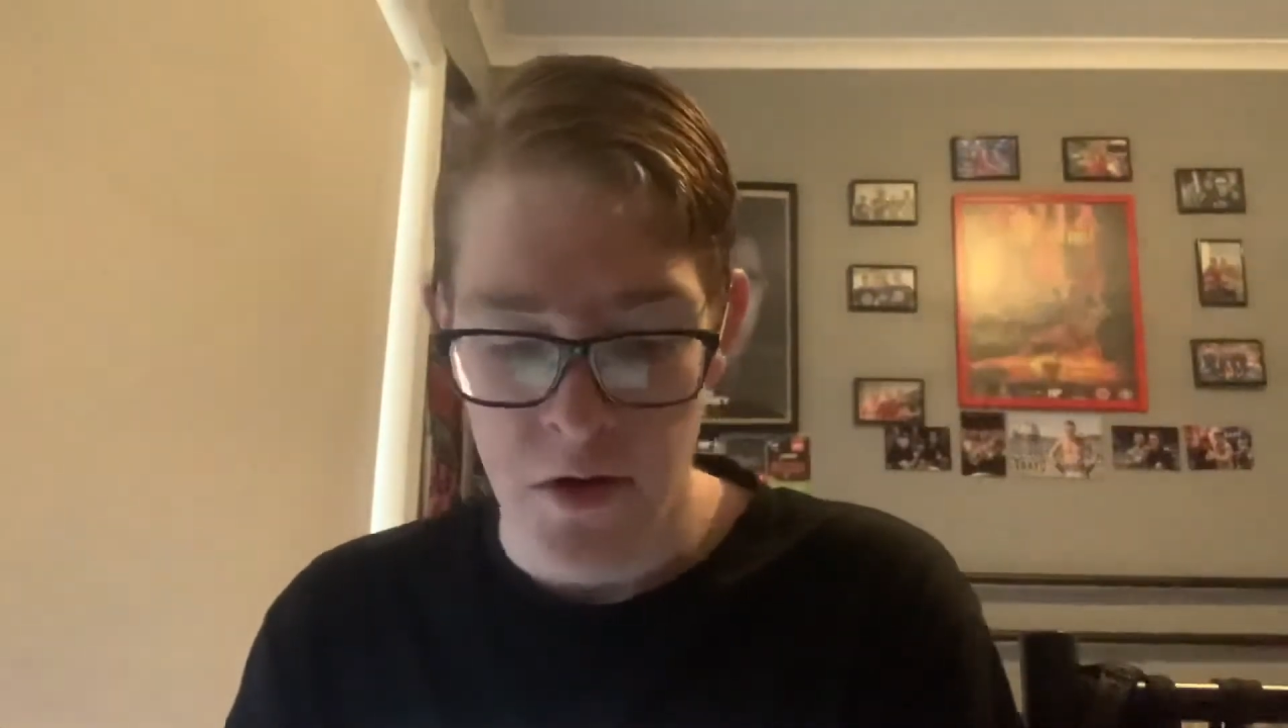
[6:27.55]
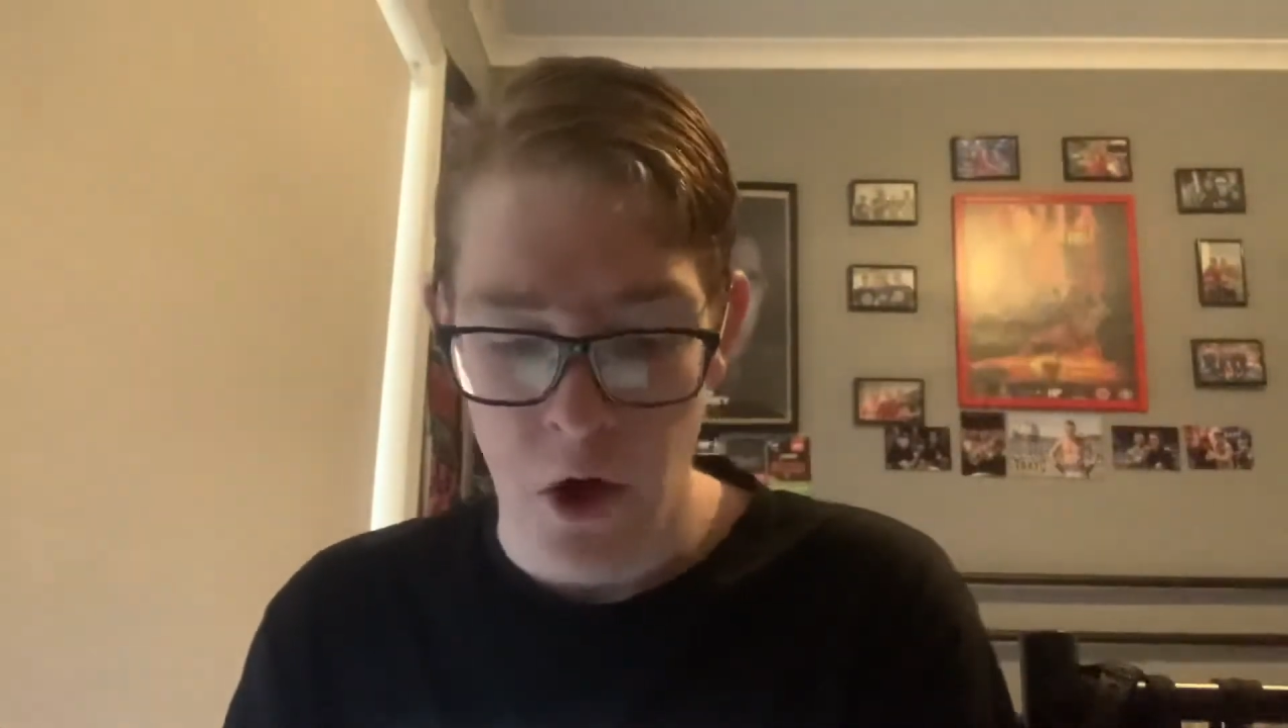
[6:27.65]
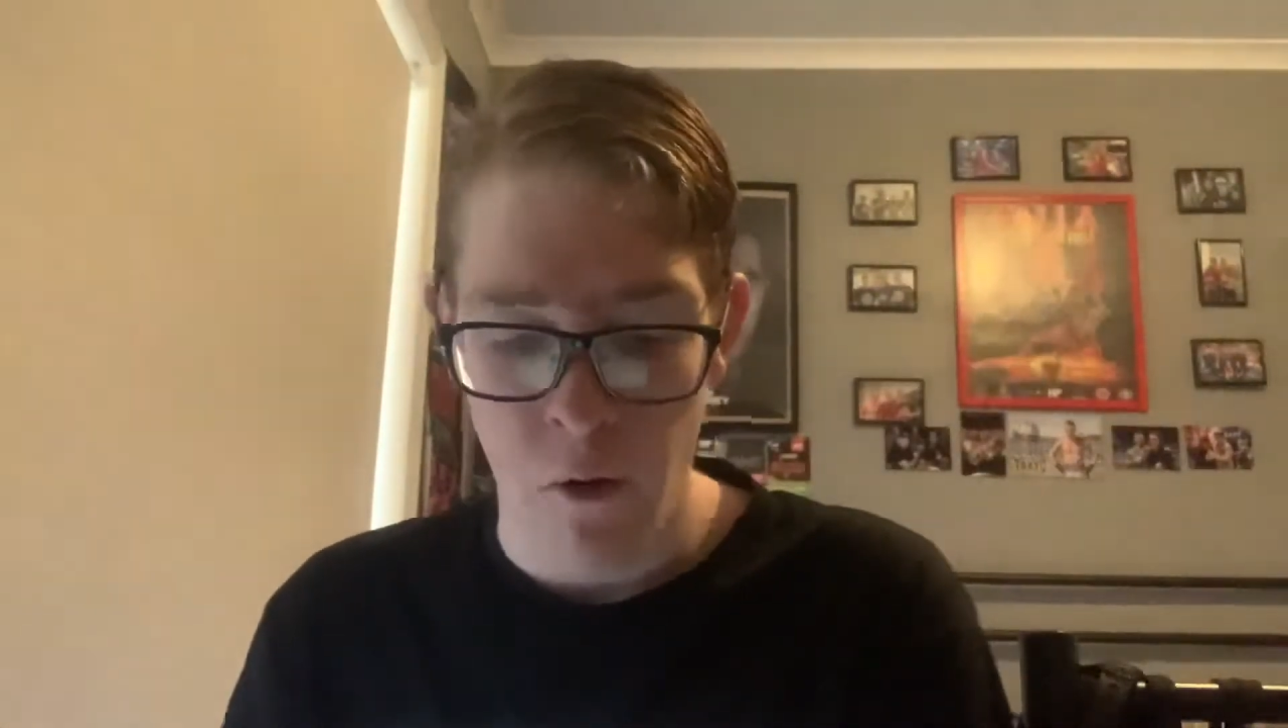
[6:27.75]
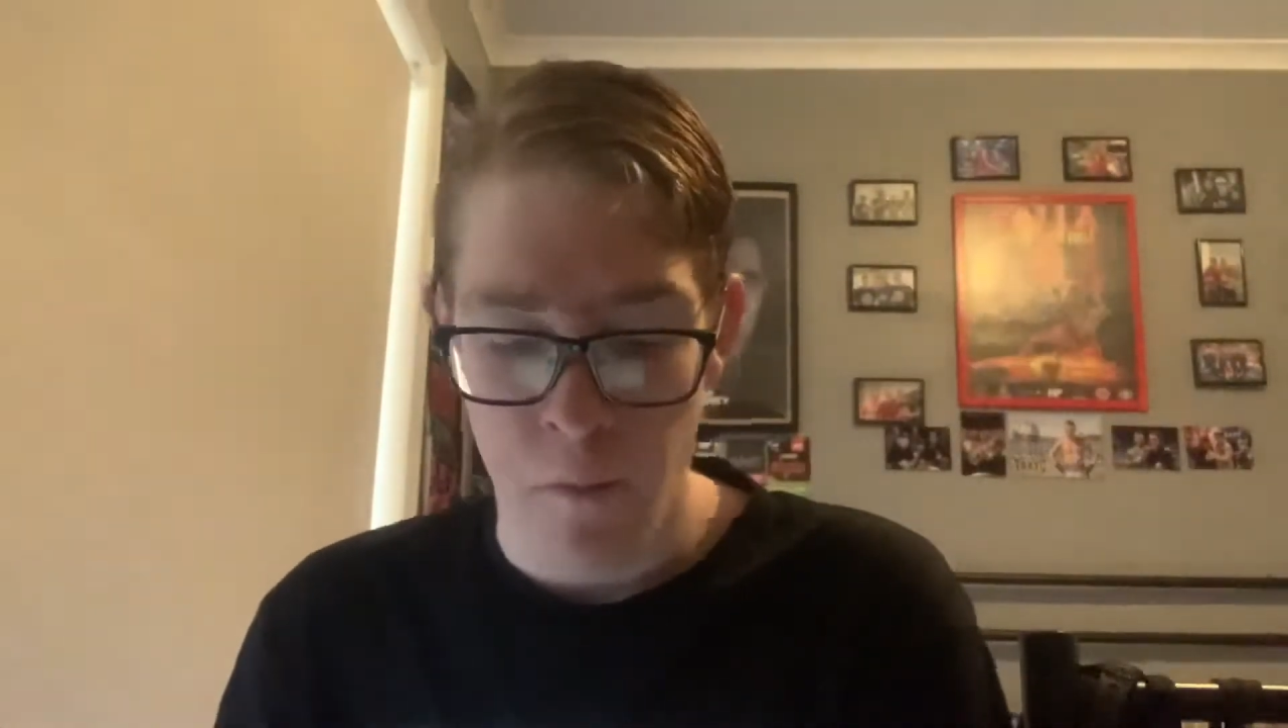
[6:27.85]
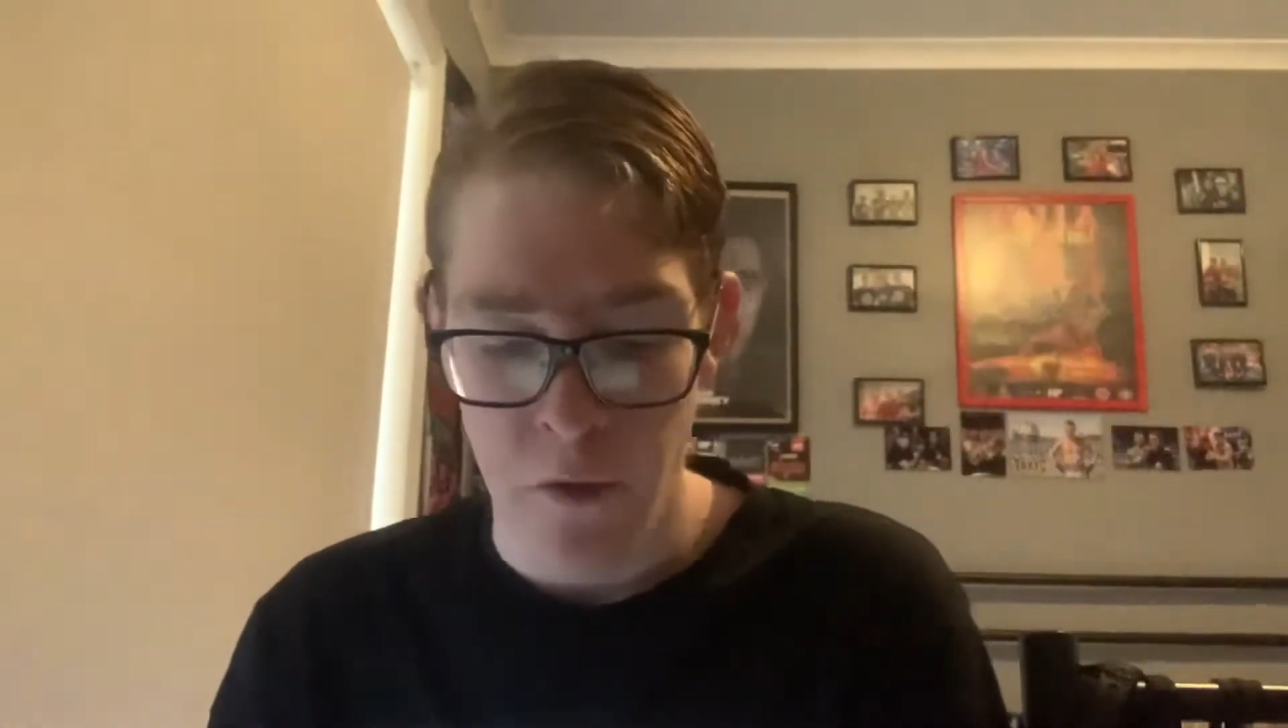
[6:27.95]

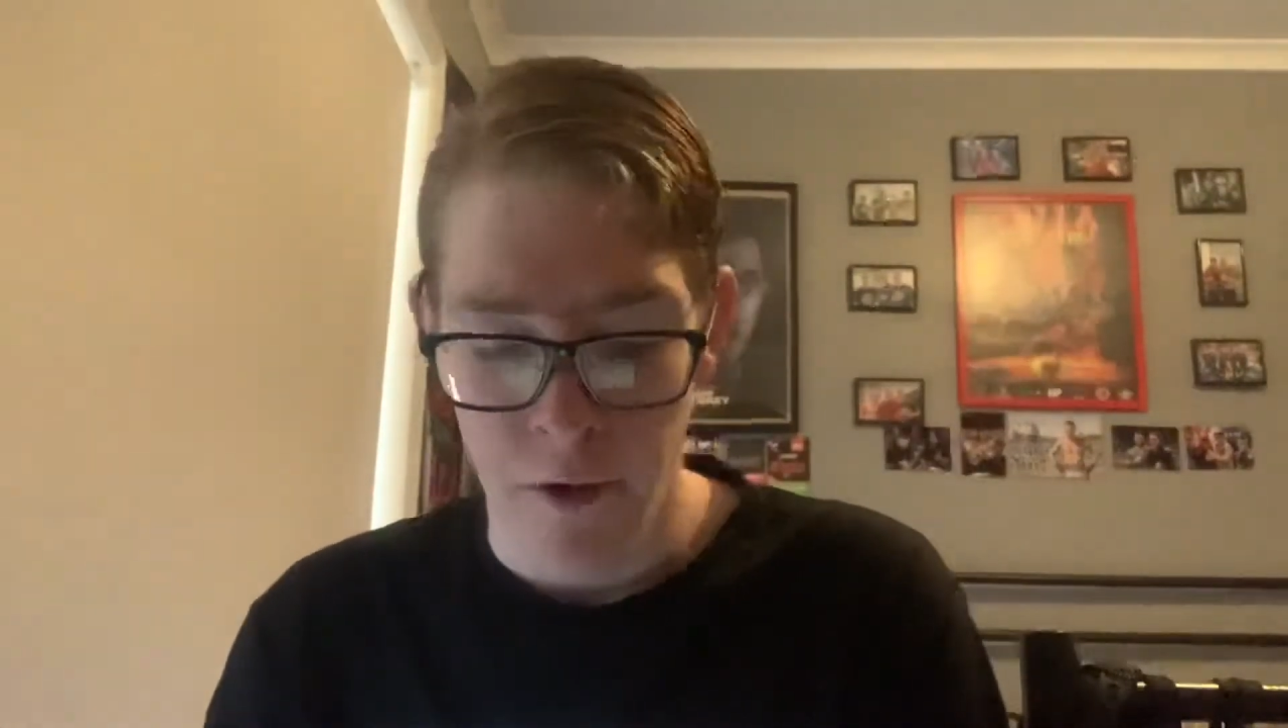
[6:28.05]
so we'll move